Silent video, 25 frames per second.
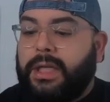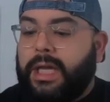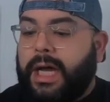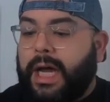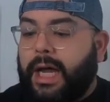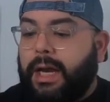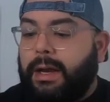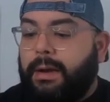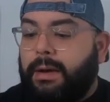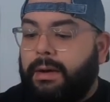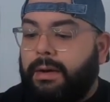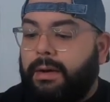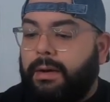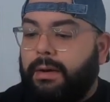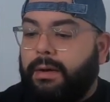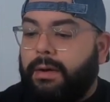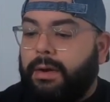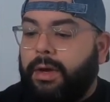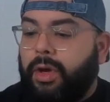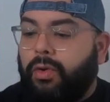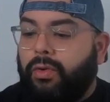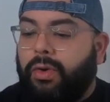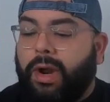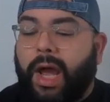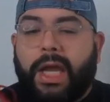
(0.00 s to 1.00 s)
that,
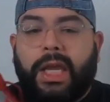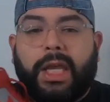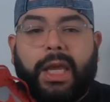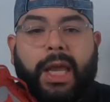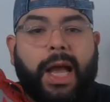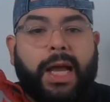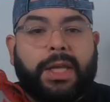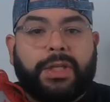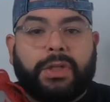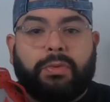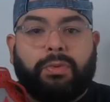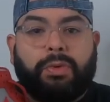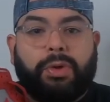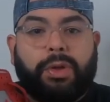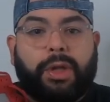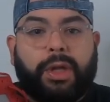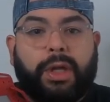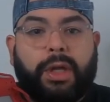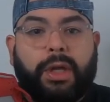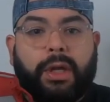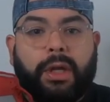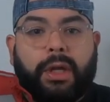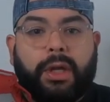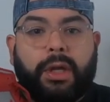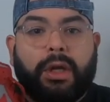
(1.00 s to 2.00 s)
Nike hasn't
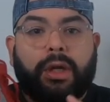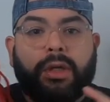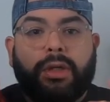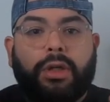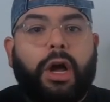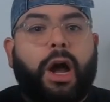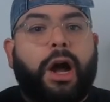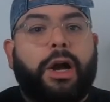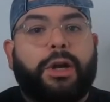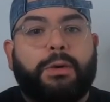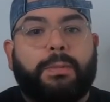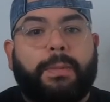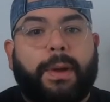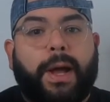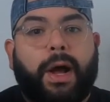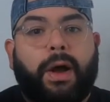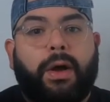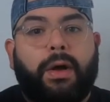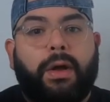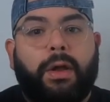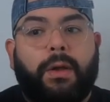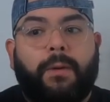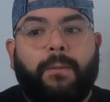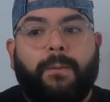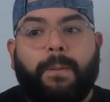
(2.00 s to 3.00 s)
really talked
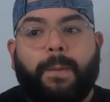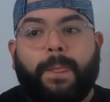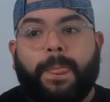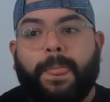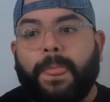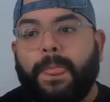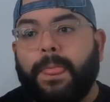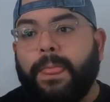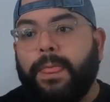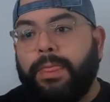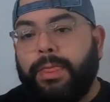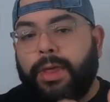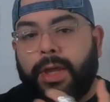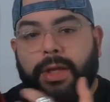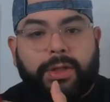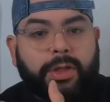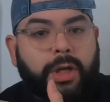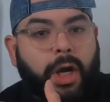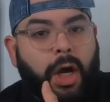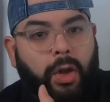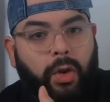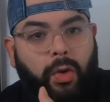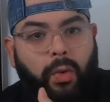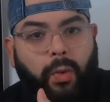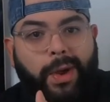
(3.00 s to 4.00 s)
about this
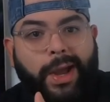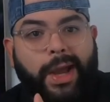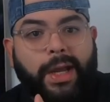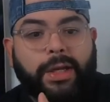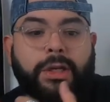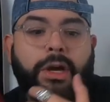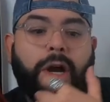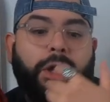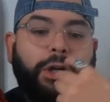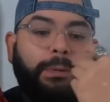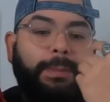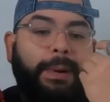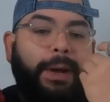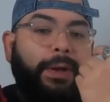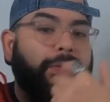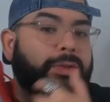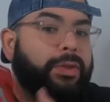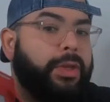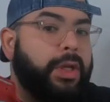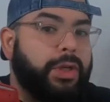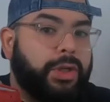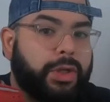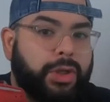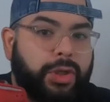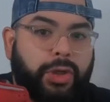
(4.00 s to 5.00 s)
colorway, talked about
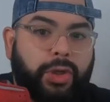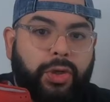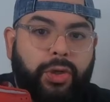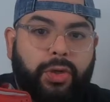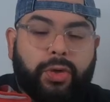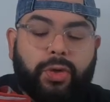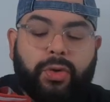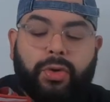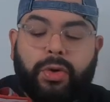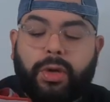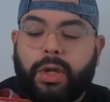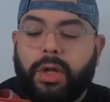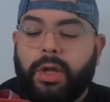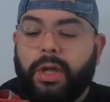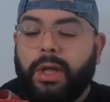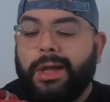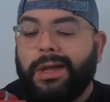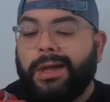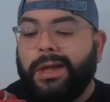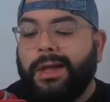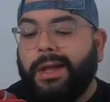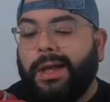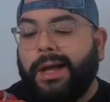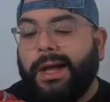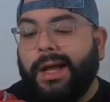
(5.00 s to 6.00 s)
this shoe,
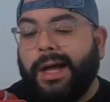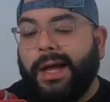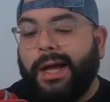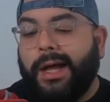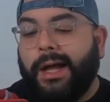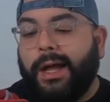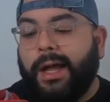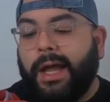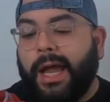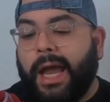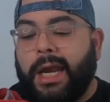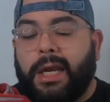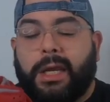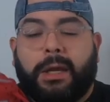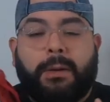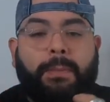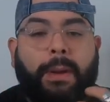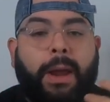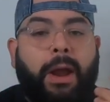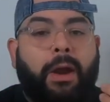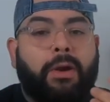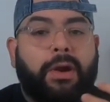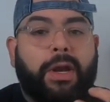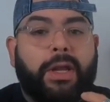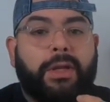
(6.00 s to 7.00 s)
and
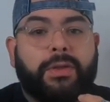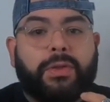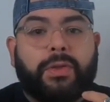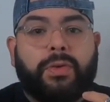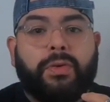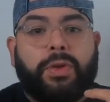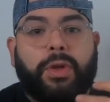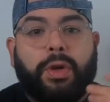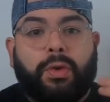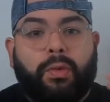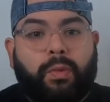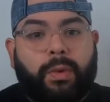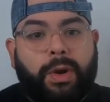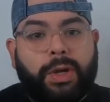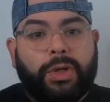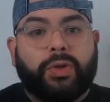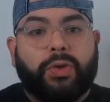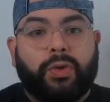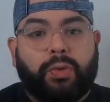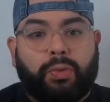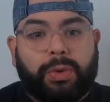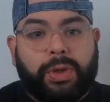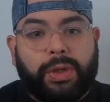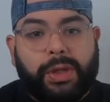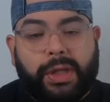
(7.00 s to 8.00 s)
comparing it to the
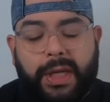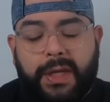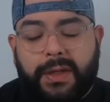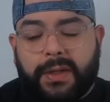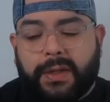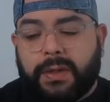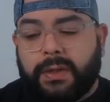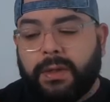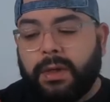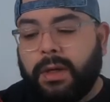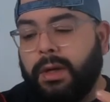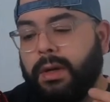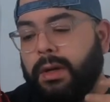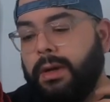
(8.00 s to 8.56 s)
original release.